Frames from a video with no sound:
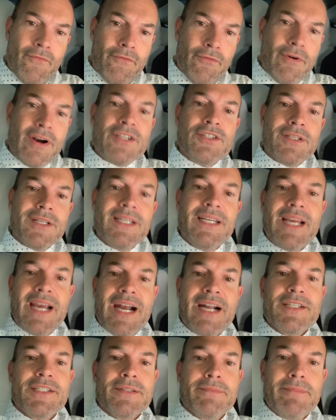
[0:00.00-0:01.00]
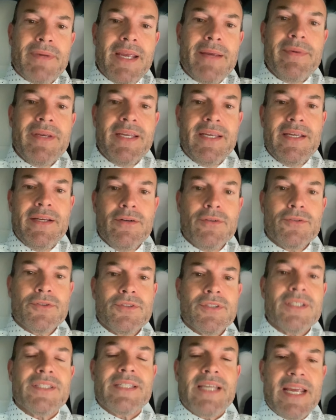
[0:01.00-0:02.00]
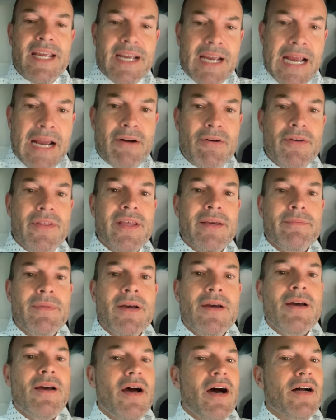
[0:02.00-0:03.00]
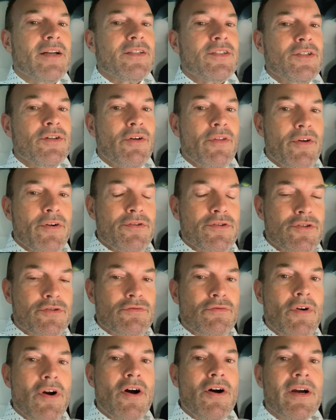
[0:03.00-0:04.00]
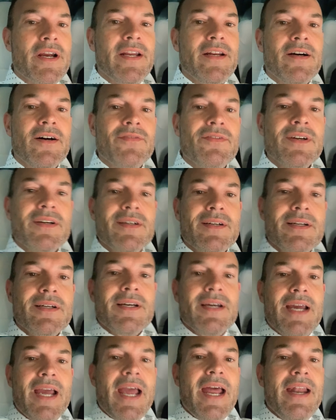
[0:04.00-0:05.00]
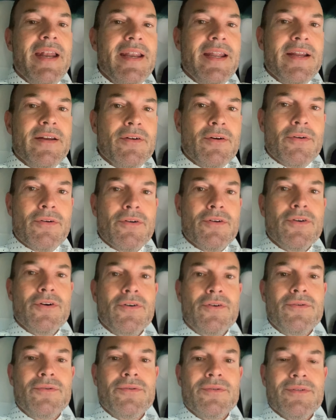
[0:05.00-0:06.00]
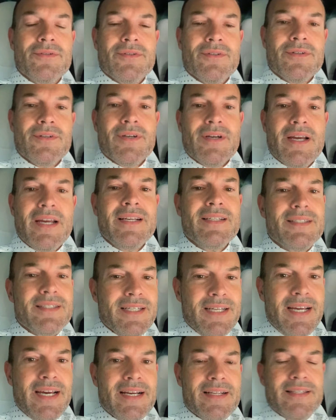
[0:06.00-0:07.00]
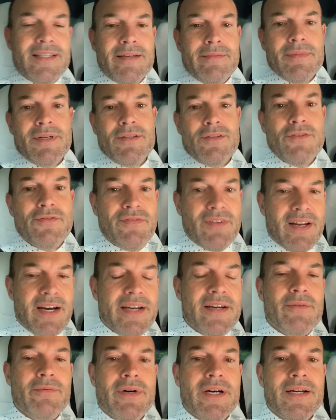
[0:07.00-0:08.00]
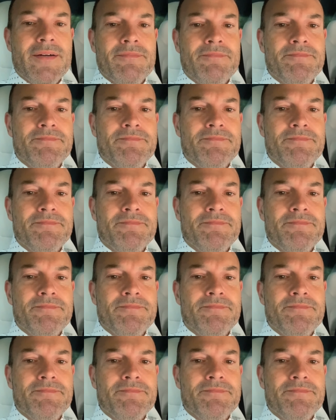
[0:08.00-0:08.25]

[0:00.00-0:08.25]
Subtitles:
freshly hatched baby eagles to take care of them until they're strong enough, and then her goal is to get them to fly away.